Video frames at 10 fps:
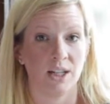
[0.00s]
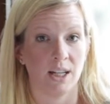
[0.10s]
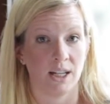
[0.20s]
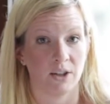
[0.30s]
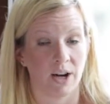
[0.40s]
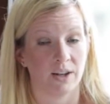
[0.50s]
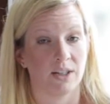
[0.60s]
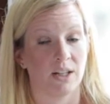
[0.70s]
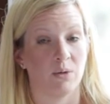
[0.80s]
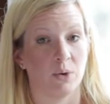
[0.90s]
and
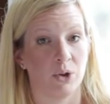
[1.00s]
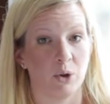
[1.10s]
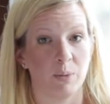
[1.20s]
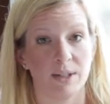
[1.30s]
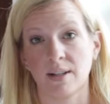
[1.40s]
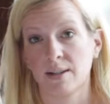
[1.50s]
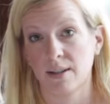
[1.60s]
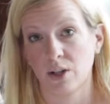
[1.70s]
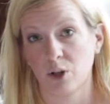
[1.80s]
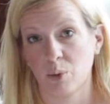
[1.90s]
interacting with your
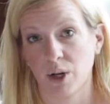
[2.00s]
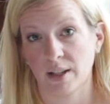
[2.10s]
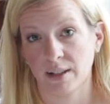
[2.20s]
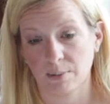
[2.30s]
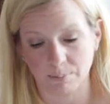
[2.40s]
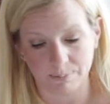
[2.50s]
business and your brand.